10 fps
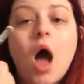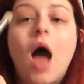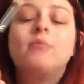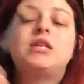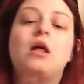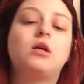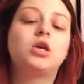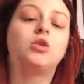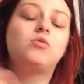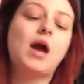I'm
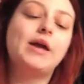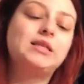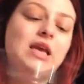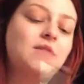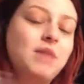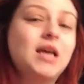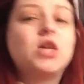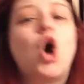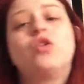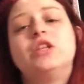telling you guys, it makes
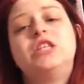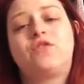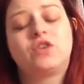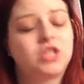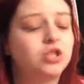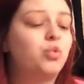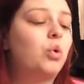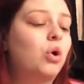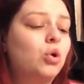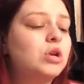all the difference in the
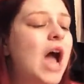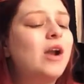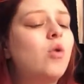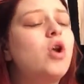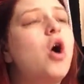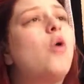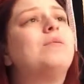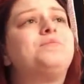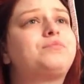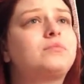world. I don't
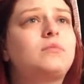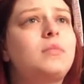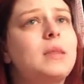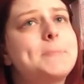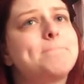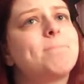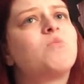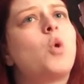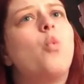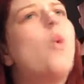know
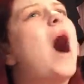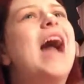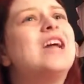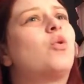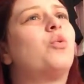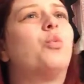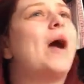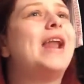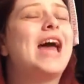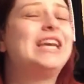why or
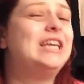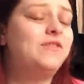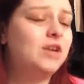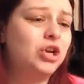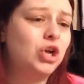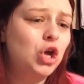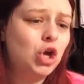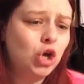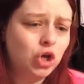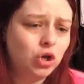when I even,
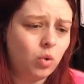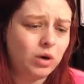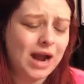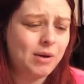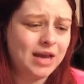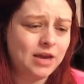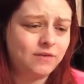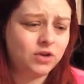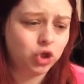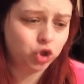or how I
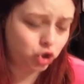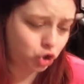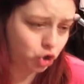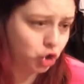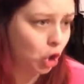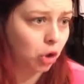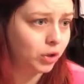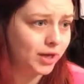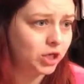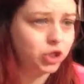even
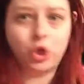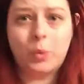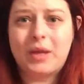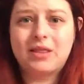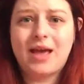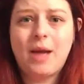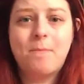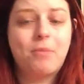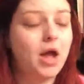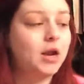started doing
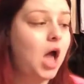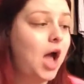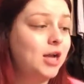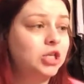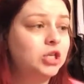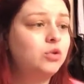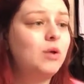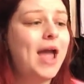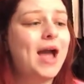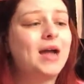that, but I do,
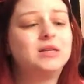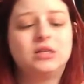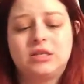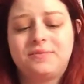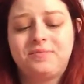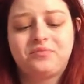and